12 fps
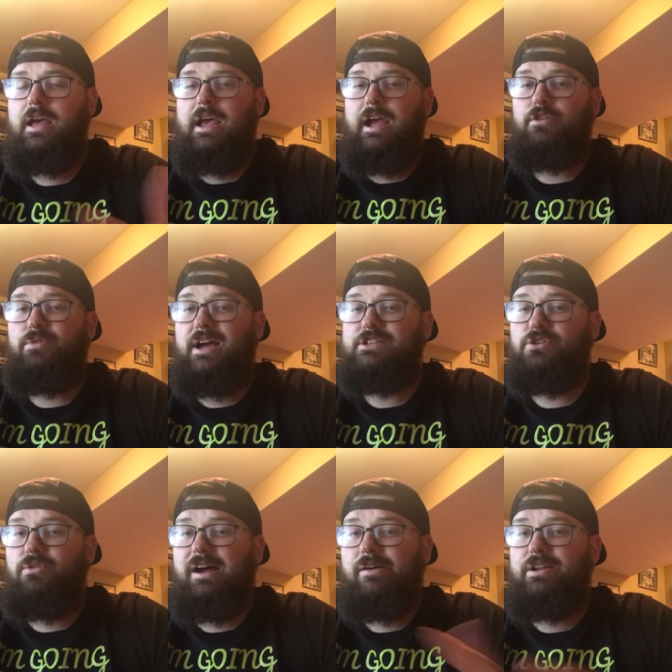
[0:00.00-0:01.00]
And you guys know
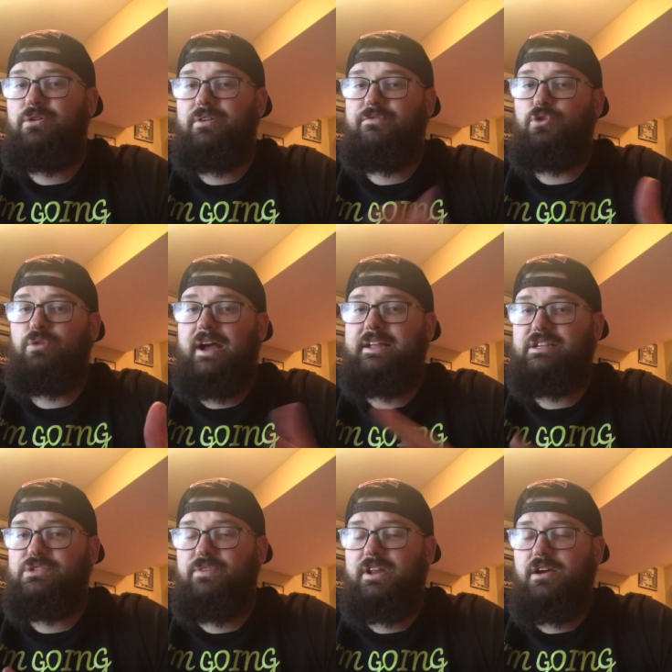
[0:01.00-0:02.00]
how I do it. If you like this
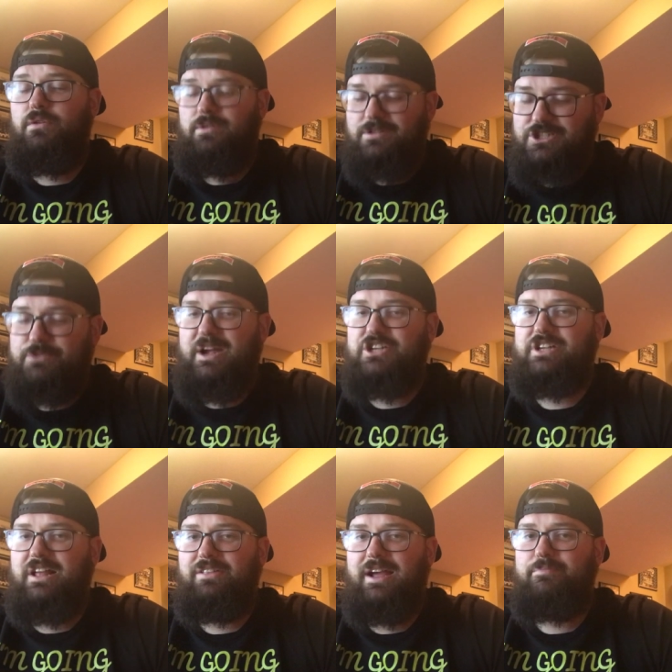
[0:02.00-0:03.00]
video, smash
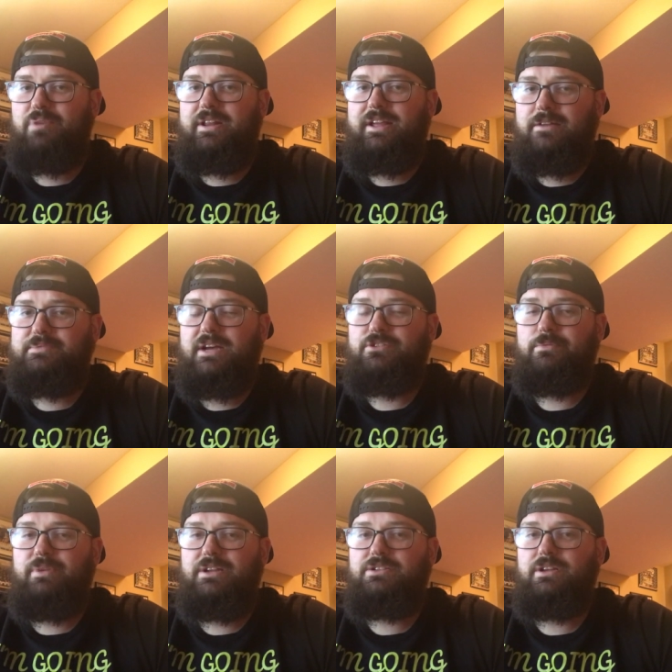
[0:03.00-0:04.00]
that like button. It helps out
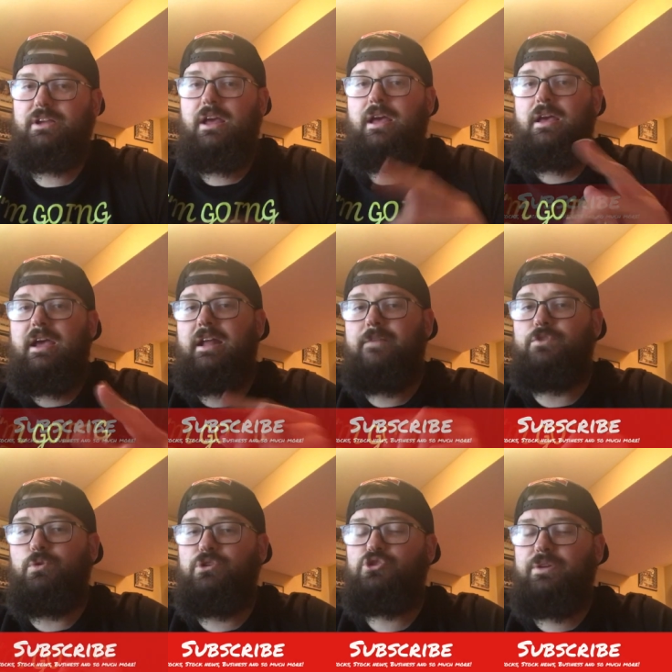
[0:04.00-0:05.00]
tremendously. And if
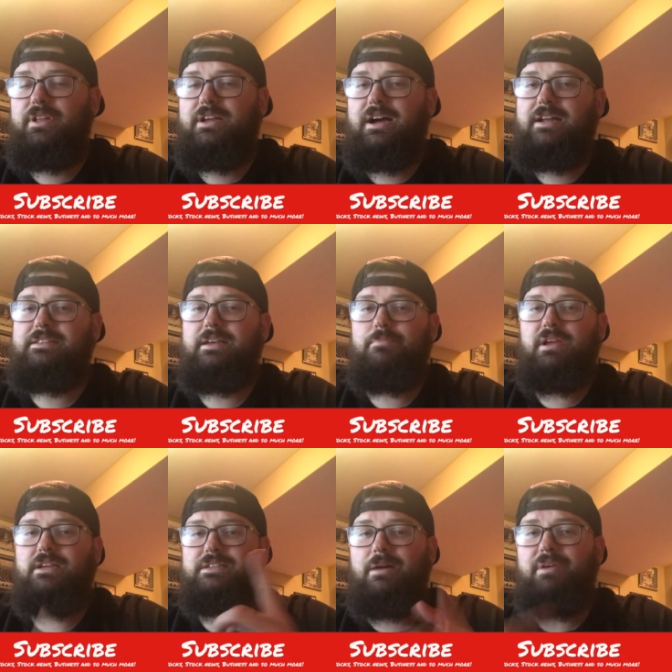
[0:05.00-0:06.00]
you enjoy the content,
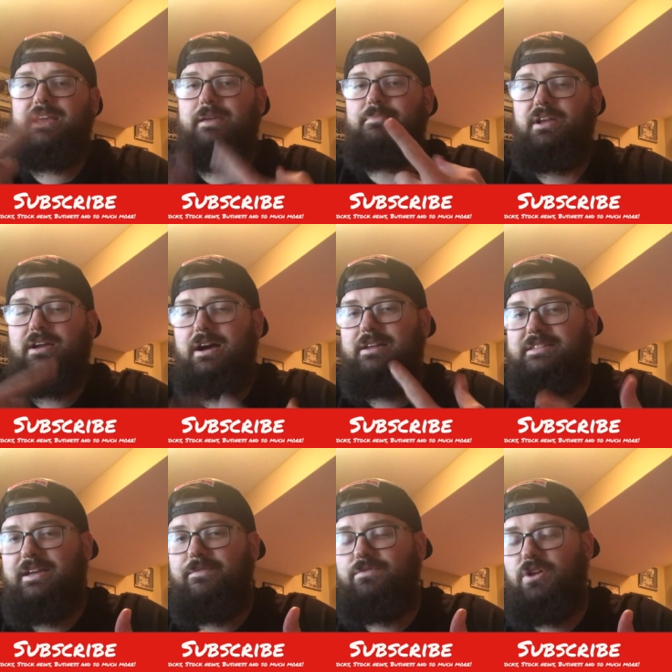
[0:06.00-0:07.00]
because I'm going to keep the
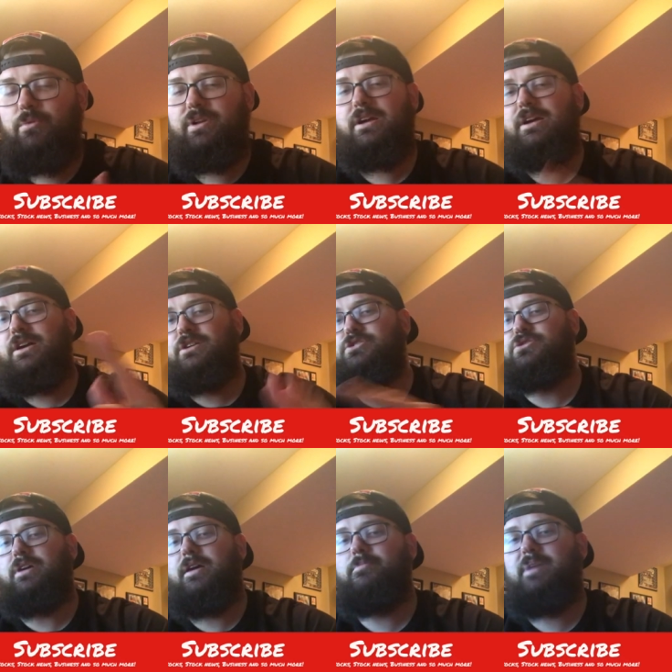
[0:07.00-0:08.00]
content flowing,
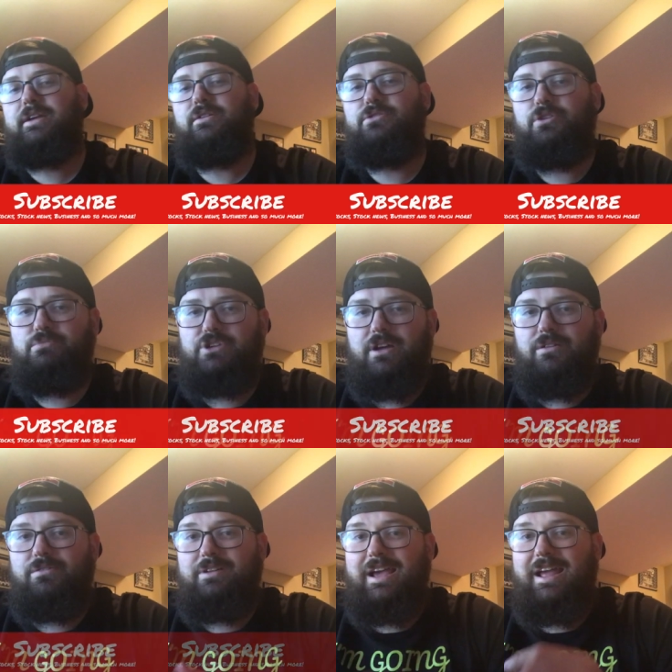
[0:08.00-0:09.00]
subscribe to my YouTube channel.
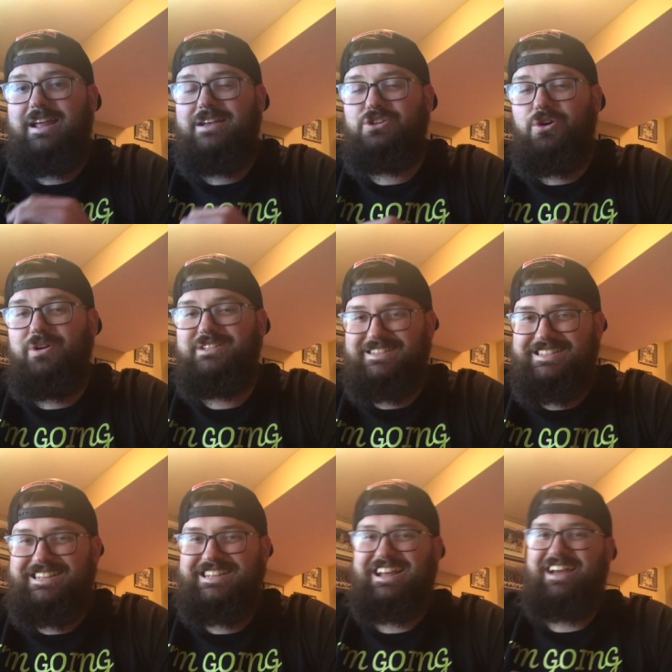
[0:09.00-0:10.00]
And as always,
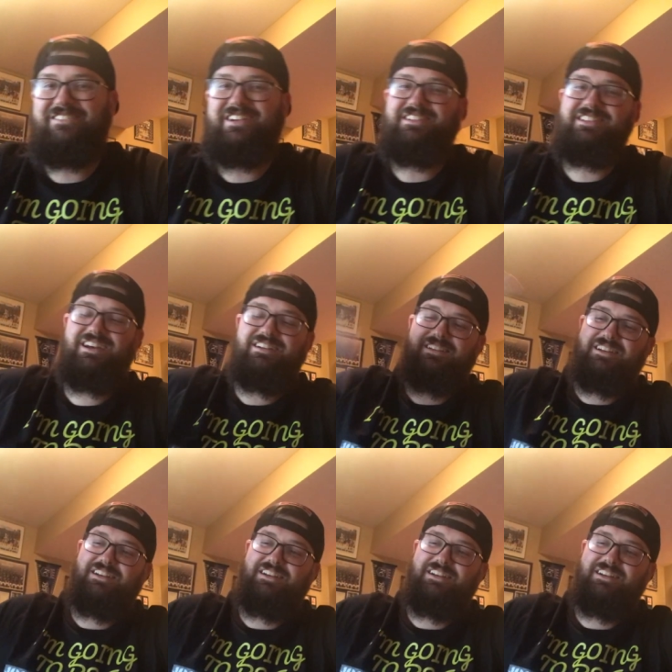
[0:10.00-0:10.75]
have a good day.